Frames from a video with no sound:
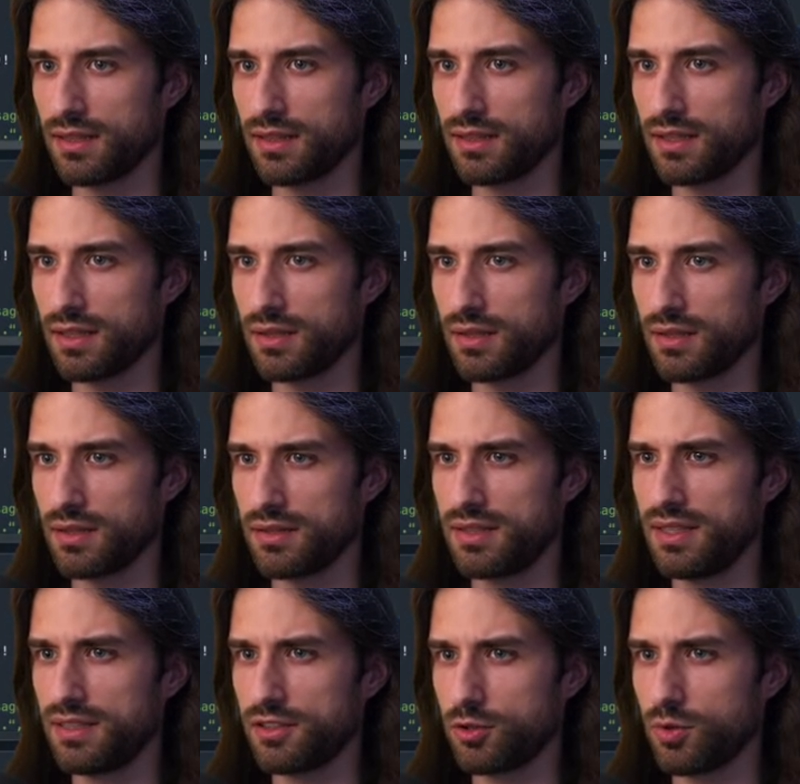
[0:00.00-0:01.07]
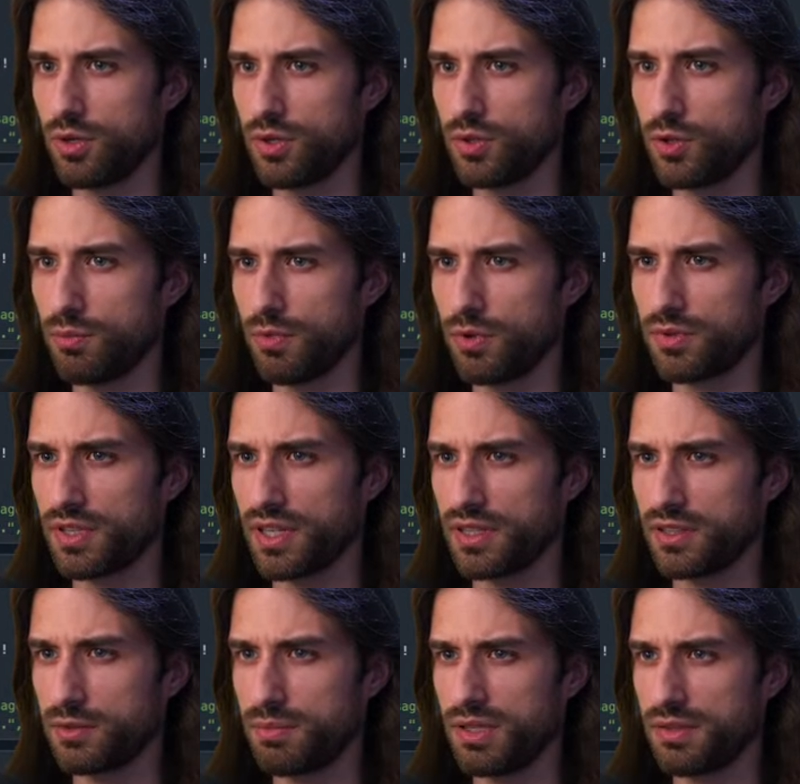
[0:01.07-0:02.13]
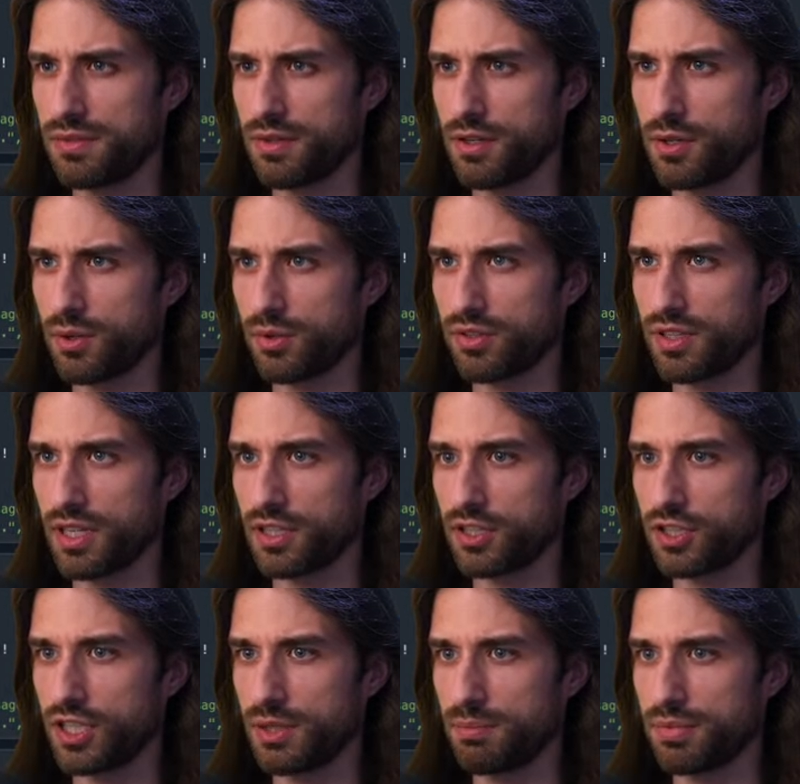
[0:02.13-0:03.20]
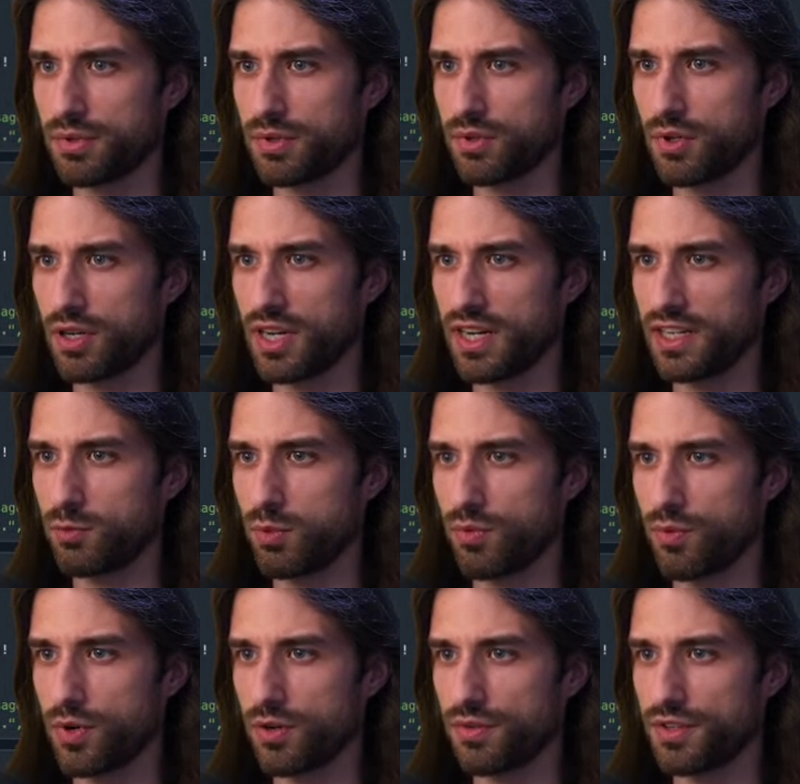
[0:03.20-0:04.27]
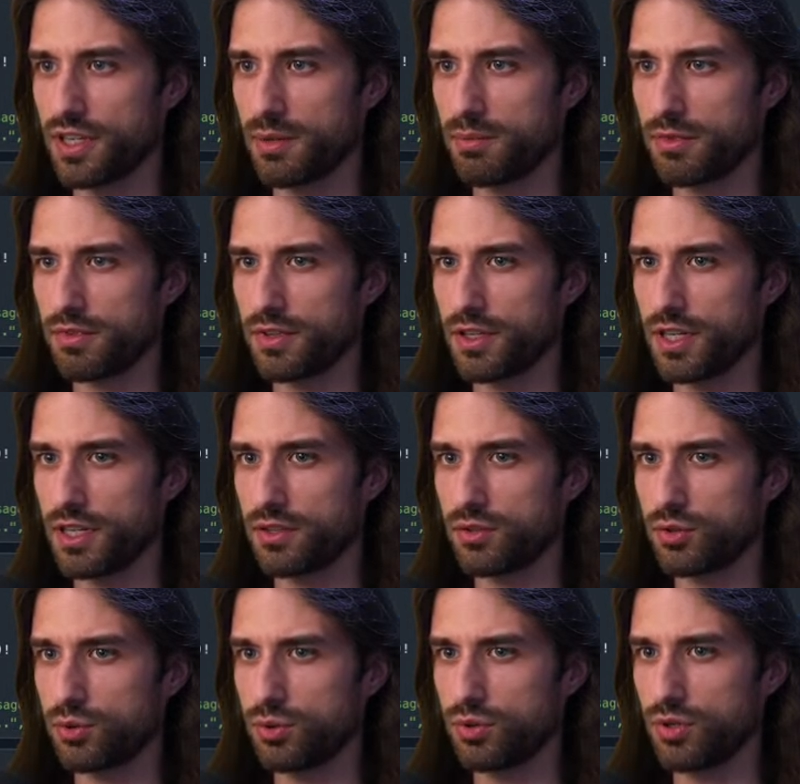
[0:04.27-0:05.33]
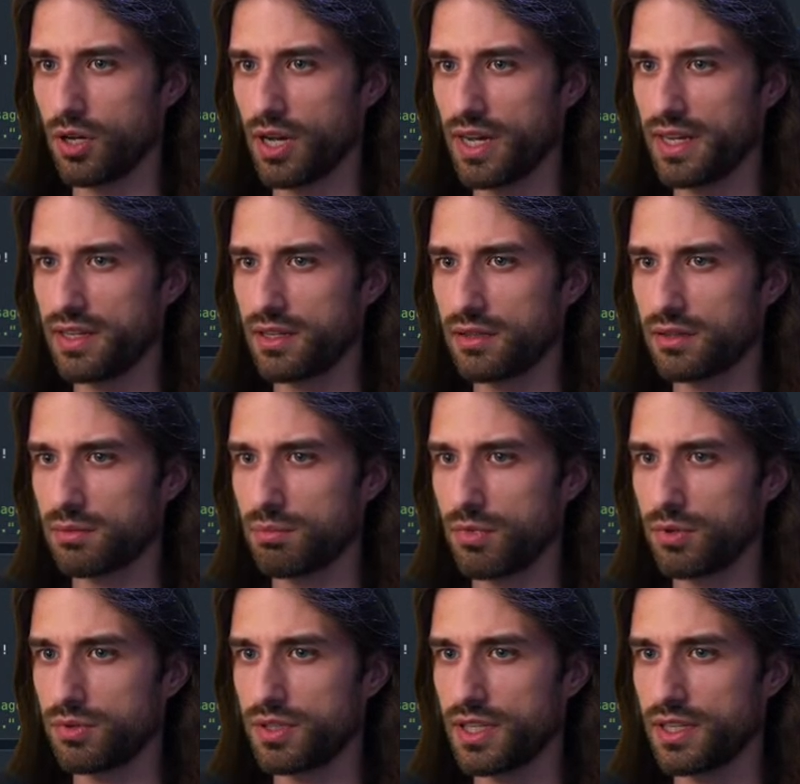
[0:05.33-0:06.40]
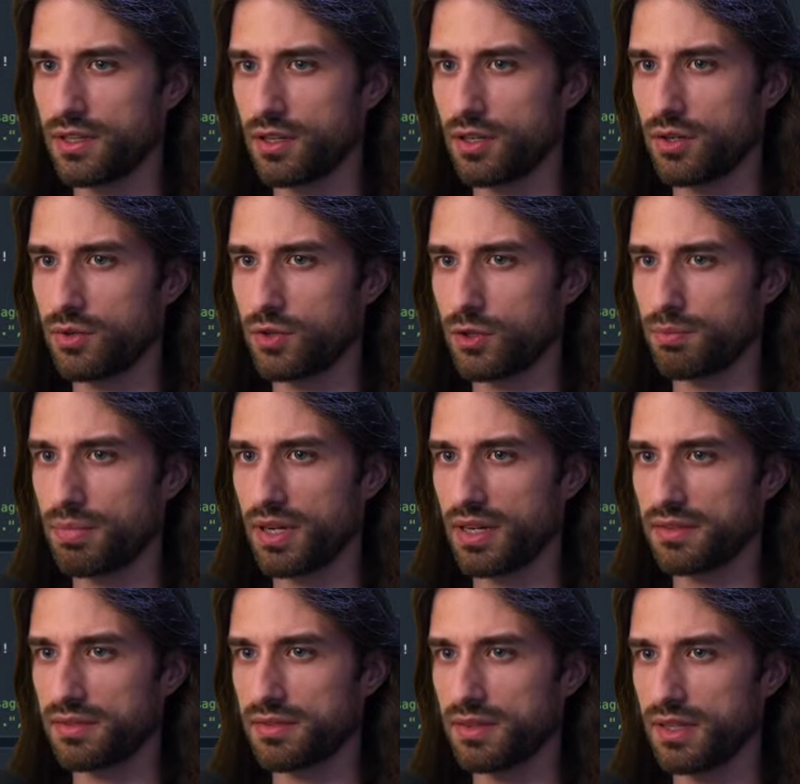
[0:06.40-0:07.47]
So, destroy the mountains before your starship collides with one of them. For that, shoot the highest mountain on your path.